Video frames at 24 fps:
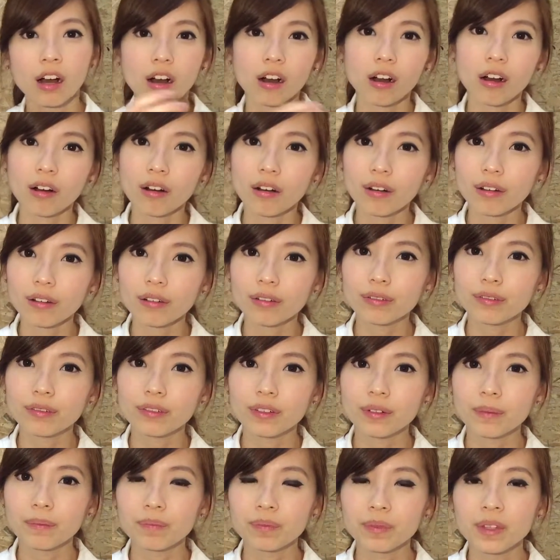
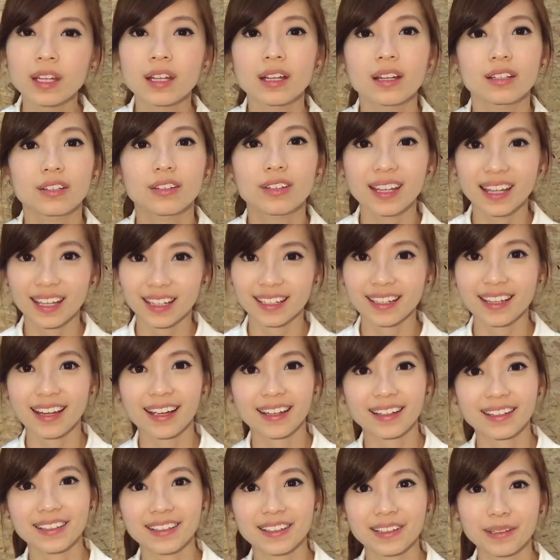off, you get the
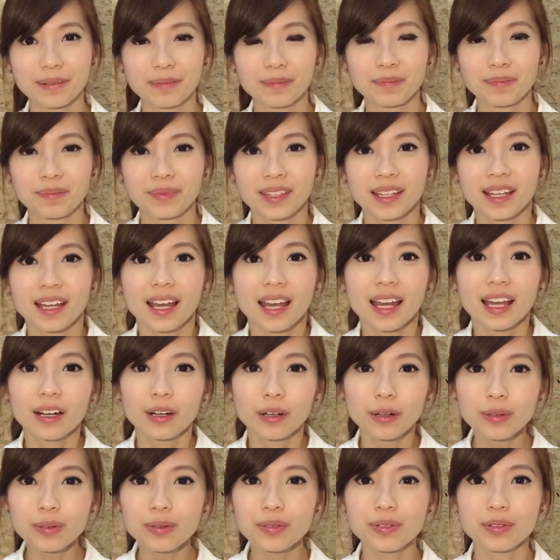idea. And
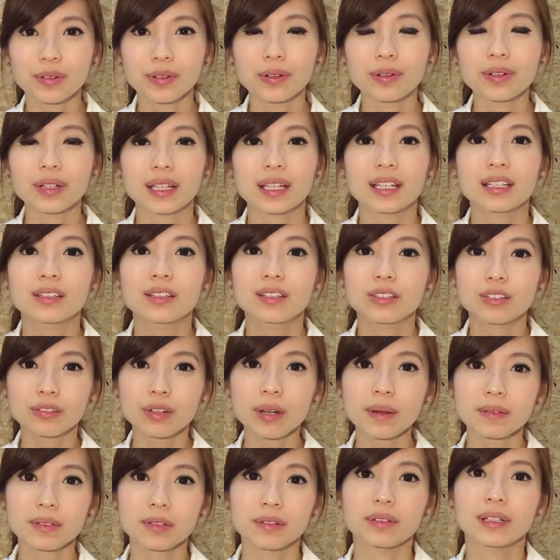also, it
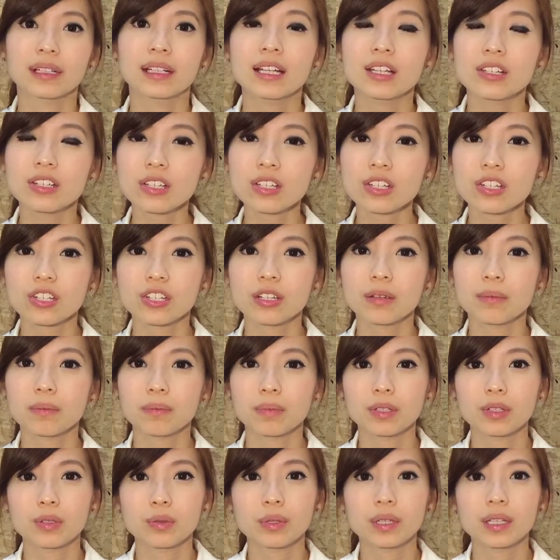describes the relationship
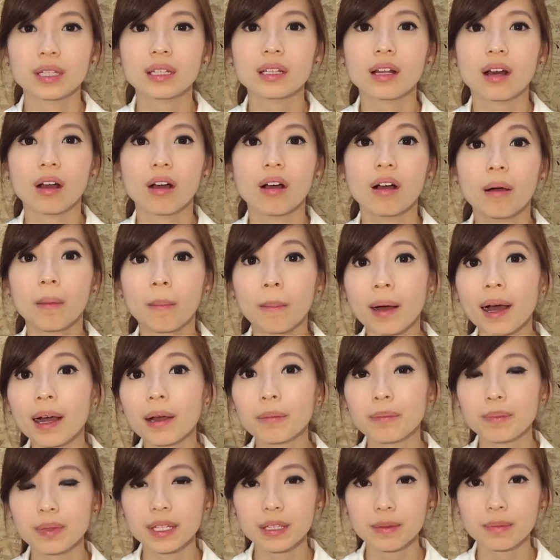between or among
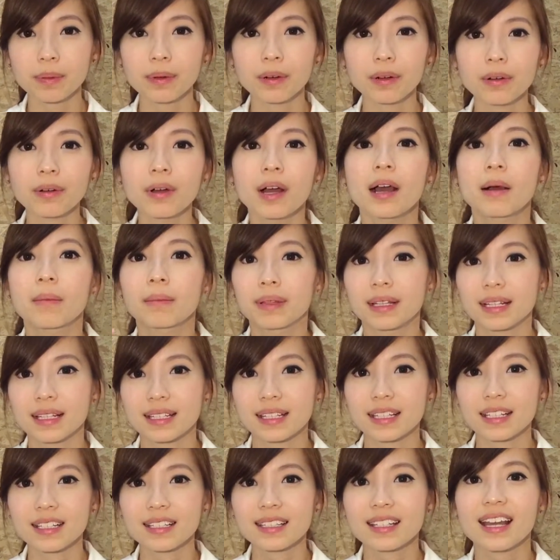people,
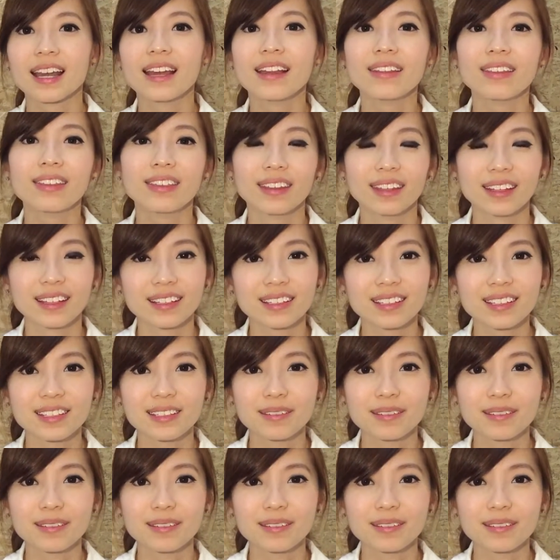places, and things.